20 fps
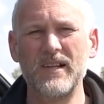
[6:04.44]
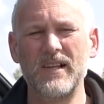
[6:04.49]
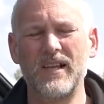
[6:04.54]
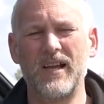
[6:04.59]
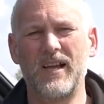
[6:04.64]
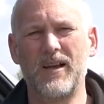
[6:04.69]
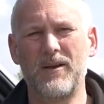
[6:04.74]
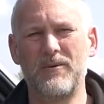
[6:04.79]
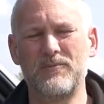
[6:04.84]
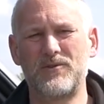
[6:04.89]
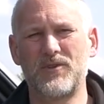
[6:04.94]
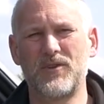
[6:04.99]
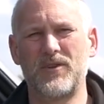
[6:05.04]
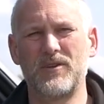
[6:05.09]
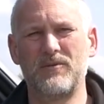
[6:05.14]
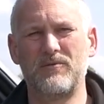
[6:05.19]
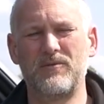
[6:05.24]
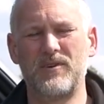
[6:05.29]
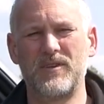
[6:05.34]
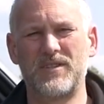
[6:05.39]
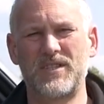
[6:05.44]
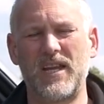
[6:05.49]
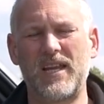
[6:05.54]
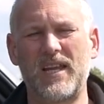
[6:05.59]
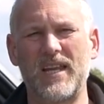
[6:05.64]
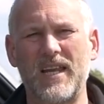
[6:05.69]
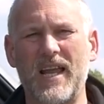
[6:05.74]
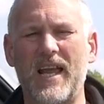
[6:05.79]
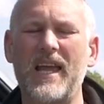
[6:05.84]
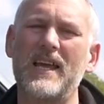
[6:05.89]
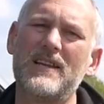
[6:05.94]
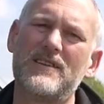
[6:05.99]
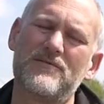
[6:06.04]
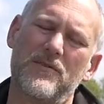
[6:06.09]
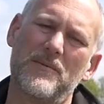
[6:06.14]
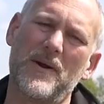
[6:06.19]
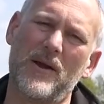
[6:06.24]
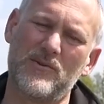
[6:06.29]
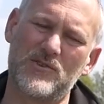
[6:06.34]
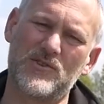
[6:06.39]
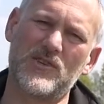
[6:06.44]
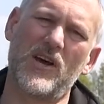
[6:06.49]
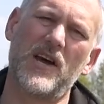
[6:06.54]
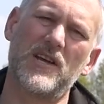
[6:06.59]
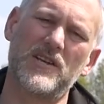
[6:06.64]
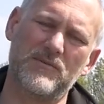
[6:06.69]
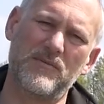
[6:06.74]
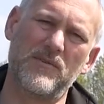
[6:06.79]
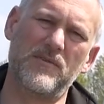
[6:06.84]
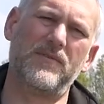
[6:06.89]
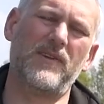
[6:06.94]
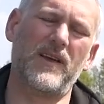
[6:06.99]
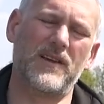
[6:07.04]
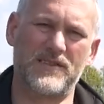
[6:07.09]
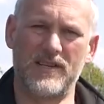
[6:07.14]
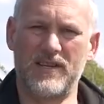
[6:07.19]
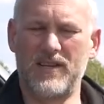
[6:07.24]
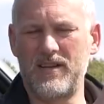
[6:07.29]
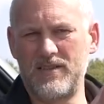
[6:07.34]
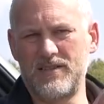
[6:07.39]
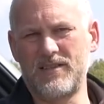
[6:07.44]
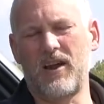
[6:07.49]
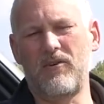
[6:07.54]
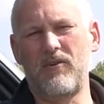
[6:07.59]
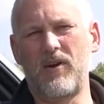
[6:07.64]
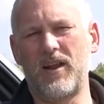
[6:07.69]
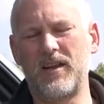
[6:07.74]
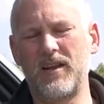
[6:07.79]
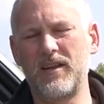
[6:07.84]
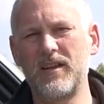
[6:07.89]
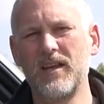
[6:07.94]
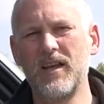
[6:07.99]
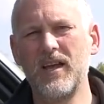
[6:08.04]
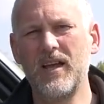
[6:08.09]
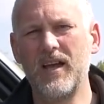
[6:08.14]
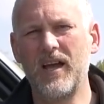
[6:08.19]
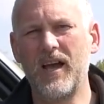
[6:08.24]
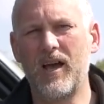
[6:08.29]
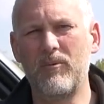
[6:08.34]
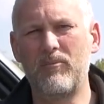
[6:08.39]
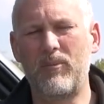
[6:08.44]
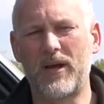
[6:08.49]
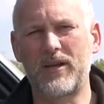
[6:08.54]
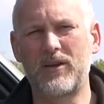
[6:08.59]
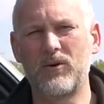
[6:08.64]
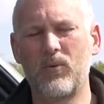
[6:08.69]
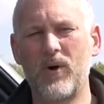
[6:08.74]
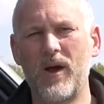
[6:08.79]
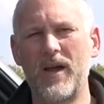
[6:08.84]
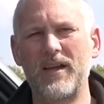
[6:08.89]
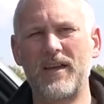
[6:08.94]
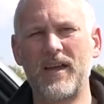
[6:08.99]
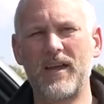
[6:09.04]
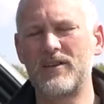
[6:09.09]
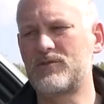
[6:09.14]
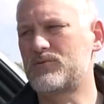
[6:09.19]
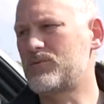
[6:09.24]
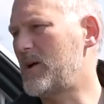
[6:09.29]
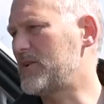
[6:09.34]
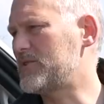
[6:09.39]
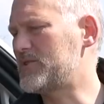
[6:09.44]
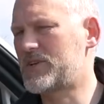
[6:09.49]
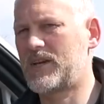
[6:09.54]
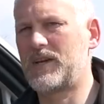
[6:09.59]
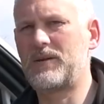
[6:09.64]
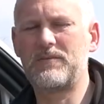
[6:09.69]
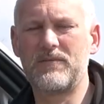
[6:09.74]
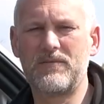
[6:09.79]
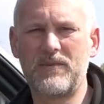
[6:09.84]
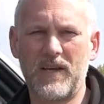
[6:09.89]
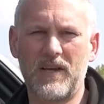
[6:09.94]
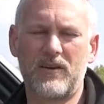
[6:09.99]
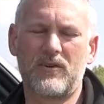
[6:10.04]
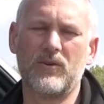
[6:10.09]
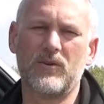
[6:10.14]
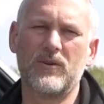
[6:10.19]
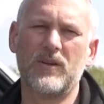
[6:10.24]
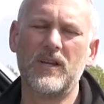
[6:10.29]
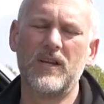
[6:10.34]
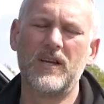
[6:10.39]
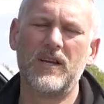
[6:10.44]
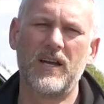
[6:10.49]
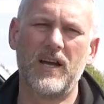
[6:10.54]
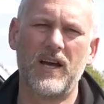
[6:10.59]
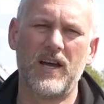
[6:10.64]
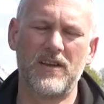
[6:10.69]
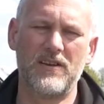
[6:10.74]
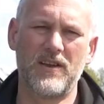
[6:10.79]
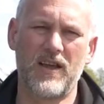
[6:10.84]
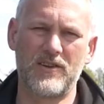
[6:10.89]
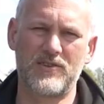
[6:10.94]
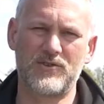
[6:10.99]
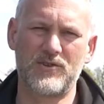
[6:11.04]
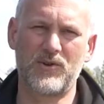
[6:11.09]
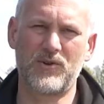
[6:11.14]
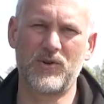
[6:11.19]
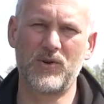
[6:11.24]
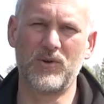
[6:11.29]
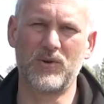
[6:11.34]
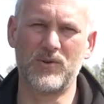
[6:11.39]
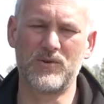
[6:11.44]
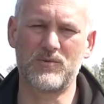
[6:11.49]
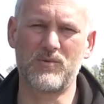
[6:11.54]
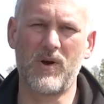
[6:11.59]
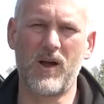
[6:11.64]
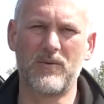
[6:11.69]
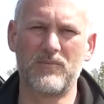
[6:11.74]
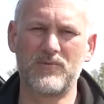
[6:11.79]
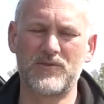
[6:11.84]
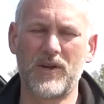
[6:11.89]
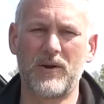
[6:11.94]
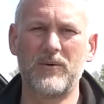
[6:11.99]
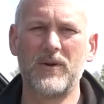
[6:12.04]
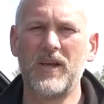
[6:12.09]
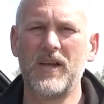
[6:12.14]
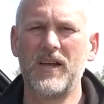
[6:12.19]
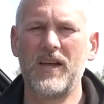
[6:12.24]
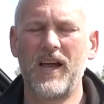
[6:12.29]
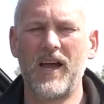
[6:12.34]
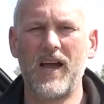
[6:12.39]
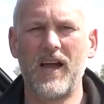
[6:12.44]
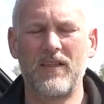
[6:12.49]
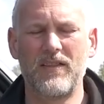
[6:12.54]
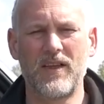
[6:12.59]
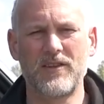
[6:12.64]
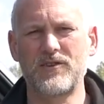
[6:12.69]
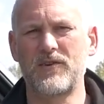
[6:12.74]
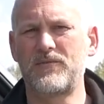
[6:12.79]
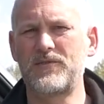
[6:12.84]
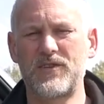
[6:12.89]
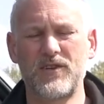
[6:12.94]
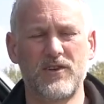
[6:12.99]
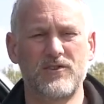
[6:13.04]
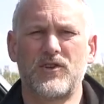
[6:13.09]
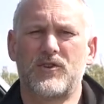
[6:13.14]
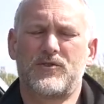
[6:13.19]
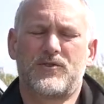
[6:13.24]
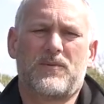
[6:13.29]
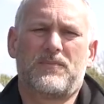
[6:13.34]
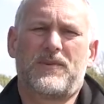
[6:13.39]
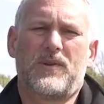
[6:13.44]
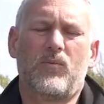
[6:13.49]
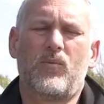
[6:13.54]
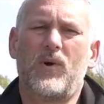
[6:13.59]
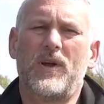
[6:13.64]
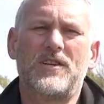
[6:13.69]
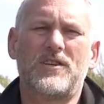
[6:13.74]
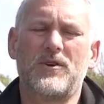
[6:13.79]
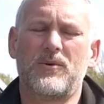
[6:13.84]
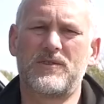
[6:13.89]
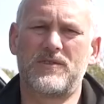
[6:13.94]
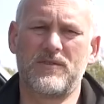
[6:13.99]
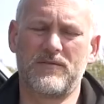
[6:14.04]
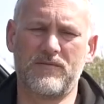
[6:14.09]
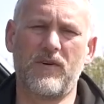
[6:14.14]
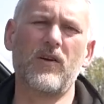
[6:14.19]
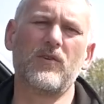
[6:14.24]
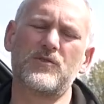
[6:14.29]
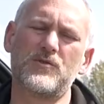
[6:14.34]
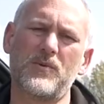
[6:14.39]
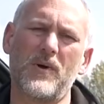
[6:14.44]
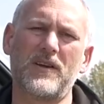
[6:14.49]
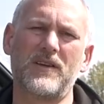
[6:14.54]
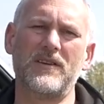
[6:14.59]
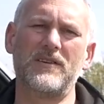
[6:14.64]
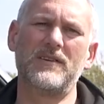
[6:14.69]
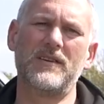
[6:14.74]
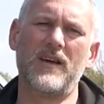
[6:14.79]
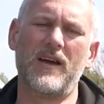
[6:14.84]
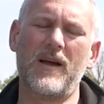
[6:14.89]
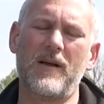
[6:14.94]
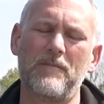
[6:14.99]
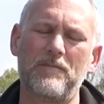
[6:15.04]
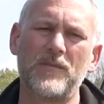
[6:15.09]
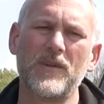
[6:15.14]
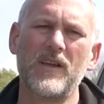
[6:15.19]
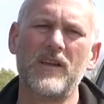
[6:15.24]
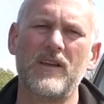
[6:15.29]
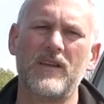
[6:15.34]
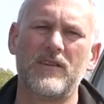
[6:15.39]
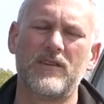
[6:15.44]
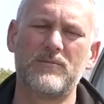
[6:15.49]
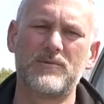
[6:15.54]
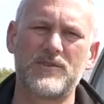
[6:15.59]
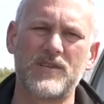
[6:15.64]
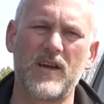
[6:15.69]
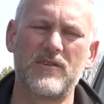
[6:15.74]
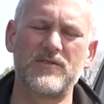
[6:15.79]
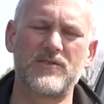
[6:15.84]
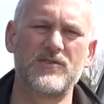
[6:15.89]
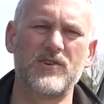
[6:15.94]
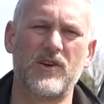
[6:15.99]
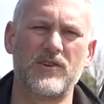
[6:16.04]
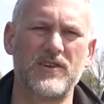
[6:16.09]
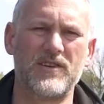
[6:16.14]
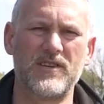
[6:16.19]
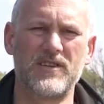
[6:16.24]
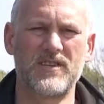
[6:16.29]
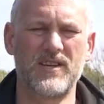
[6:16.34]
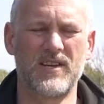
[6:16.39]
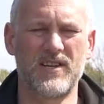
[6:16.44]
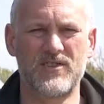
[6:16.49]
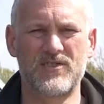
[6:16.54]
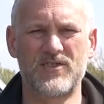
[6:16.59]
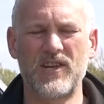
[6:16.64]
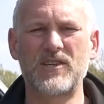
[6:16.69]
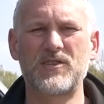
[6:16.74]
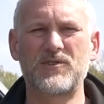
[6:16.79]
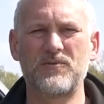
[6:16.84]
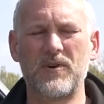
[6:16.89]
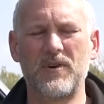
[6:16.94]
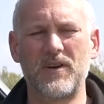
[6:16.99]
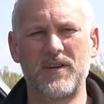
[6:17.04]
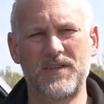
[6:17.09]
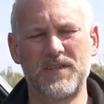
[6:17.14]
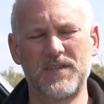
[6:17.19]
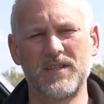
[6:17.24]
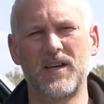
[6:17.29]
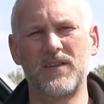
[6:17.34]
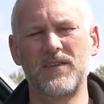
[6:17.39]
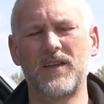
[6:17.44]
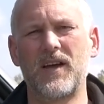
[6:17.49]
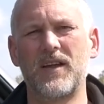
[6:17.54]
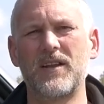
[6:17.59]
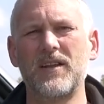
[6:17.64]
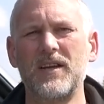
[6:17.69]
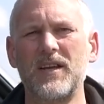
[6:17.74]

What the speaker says: So they're taking heat from outside and reflecting it directly back away again as well, to keep the vehicle nice and cool as well. So that's obviously not something we do as a Volkswagen themselves. It's not an accessory or anything like that.